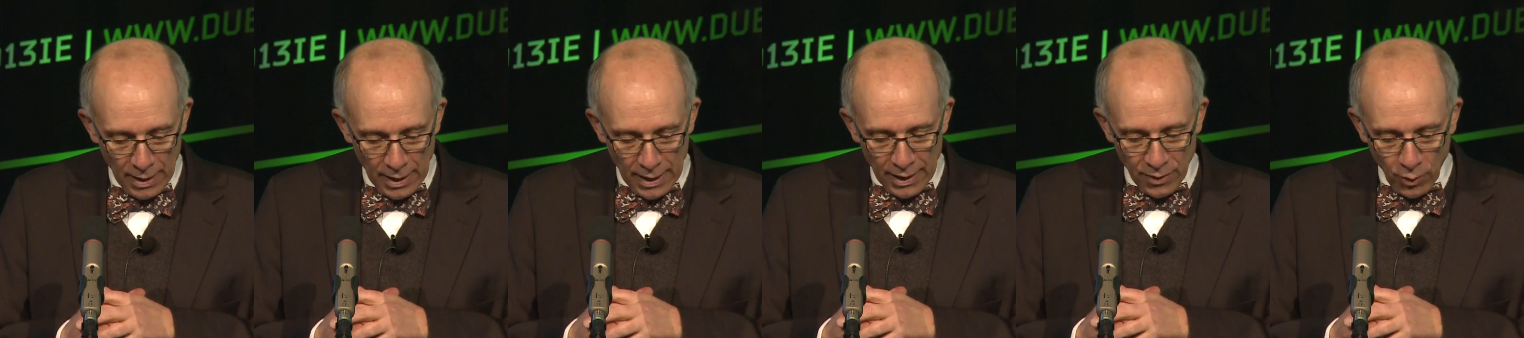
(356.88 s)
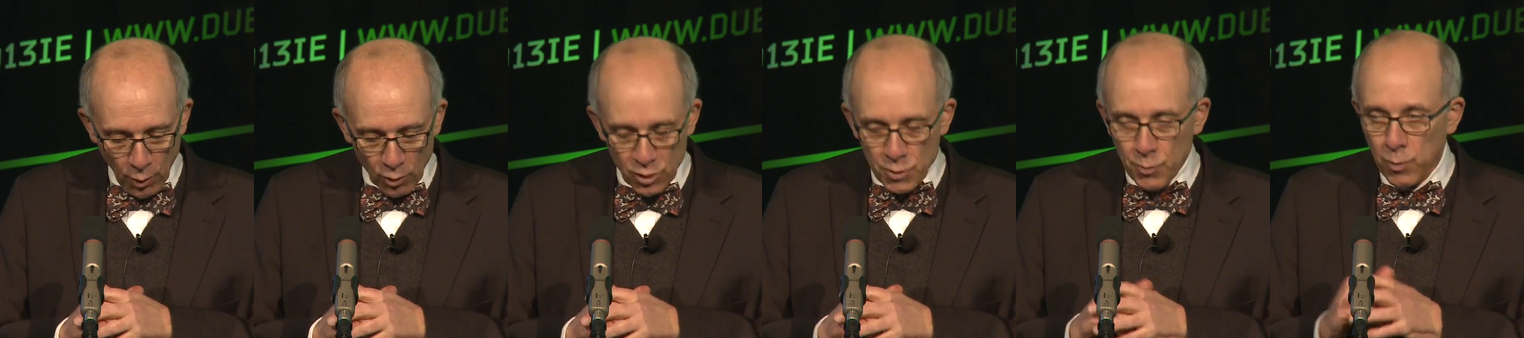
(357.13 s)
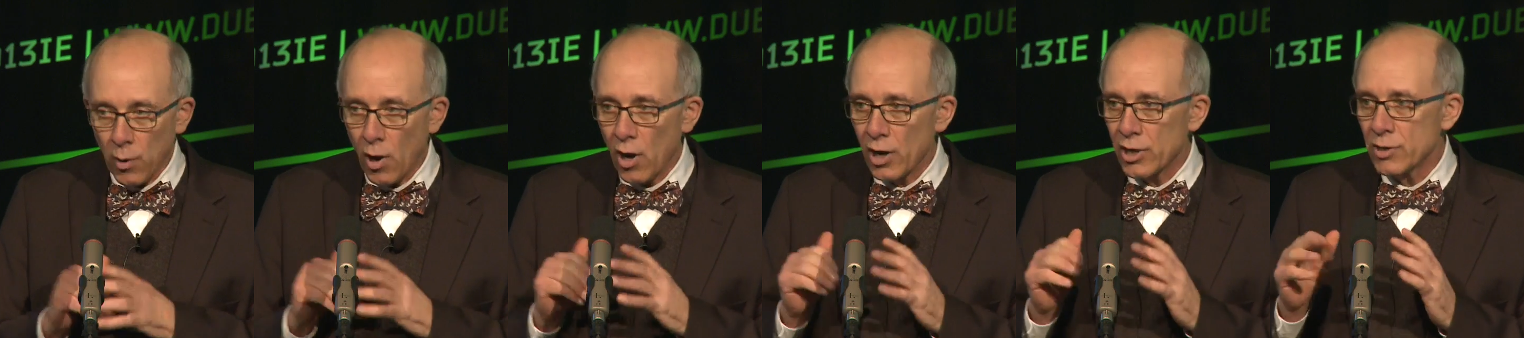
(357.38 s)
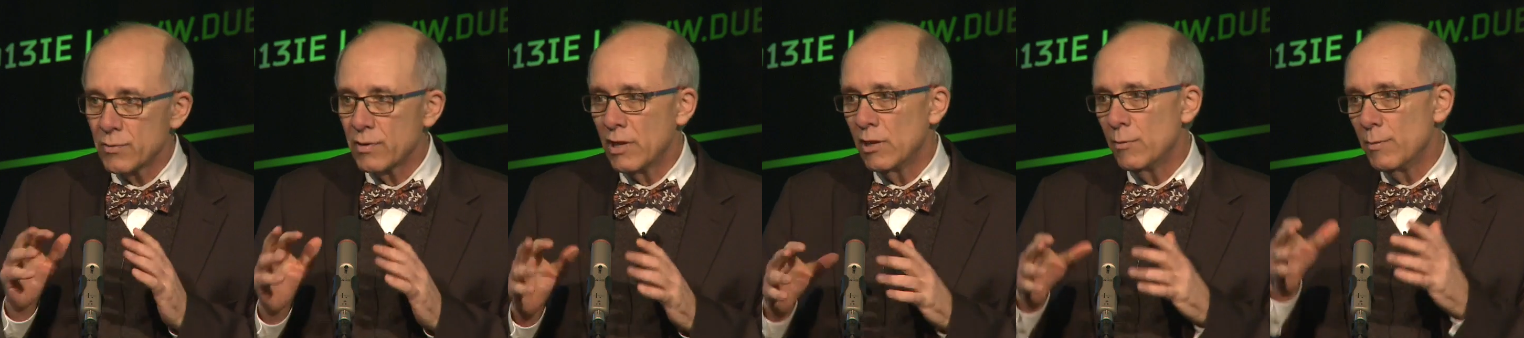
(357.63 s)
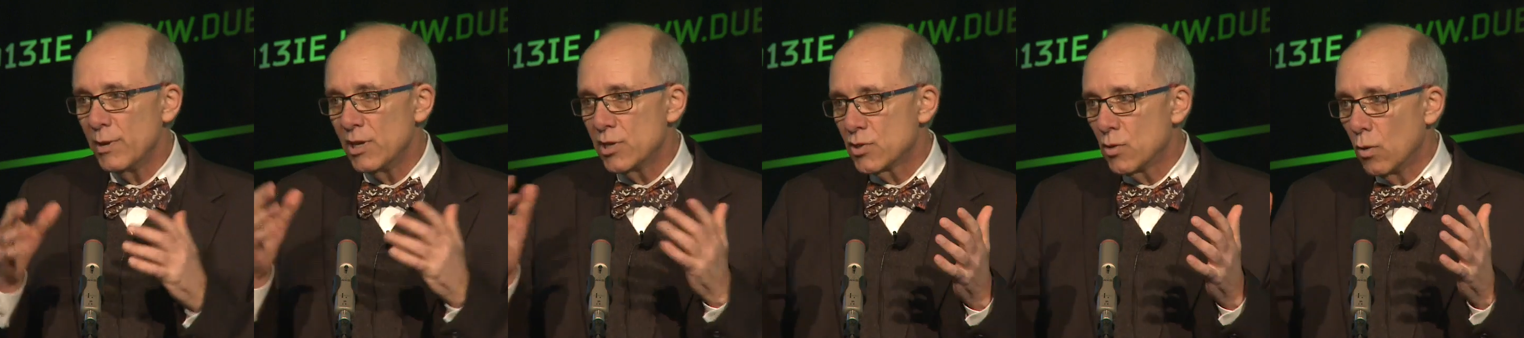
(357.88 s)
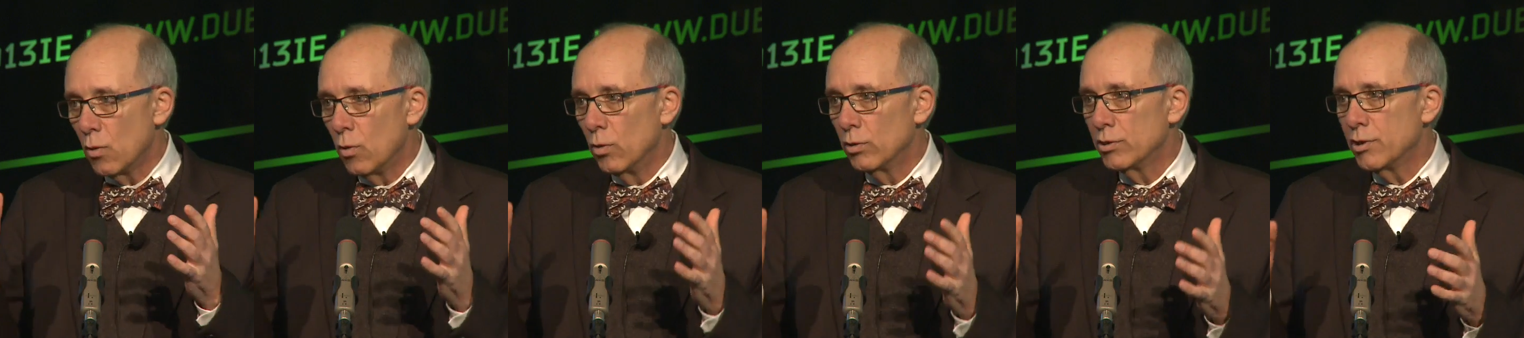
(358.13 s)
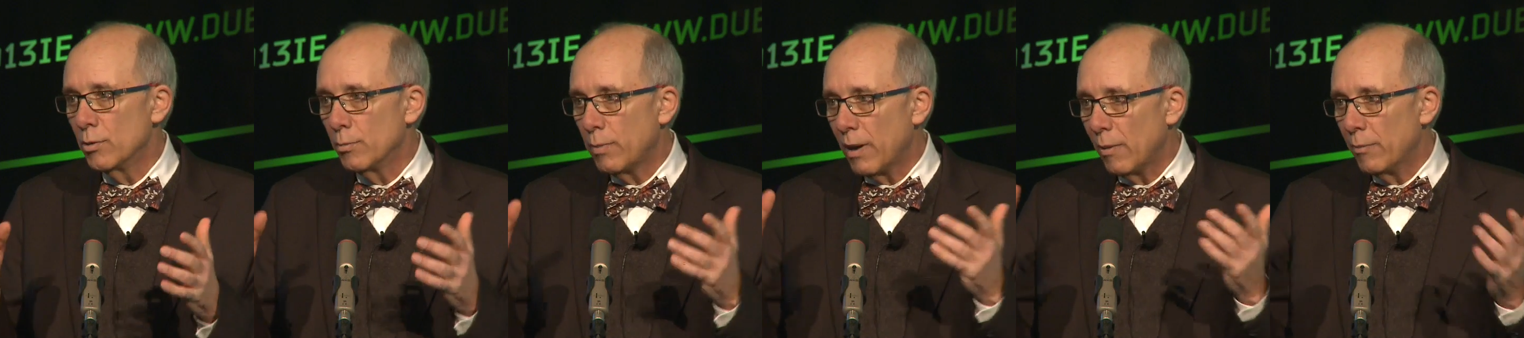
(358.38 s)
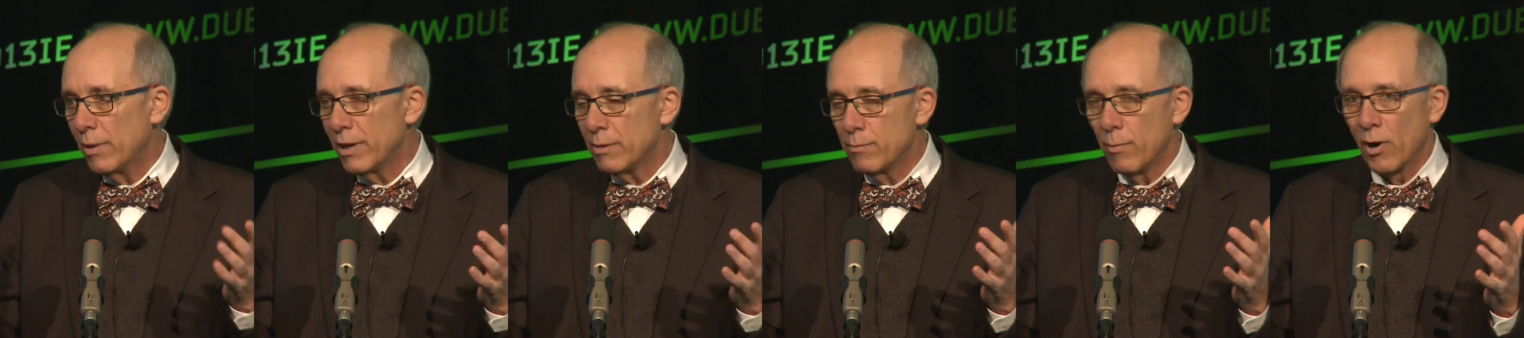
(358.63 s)
And those products will then be sold in the
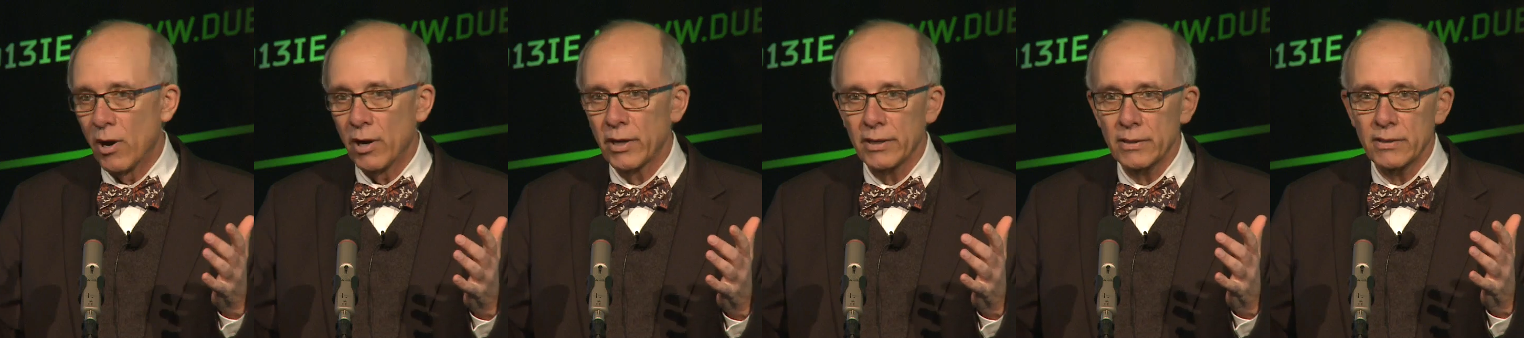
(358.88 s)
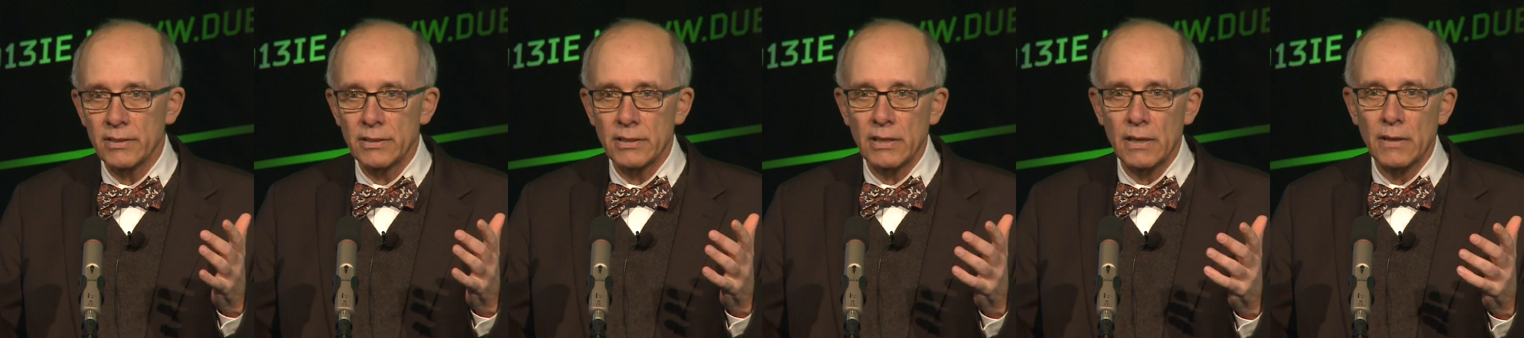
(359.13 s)
public market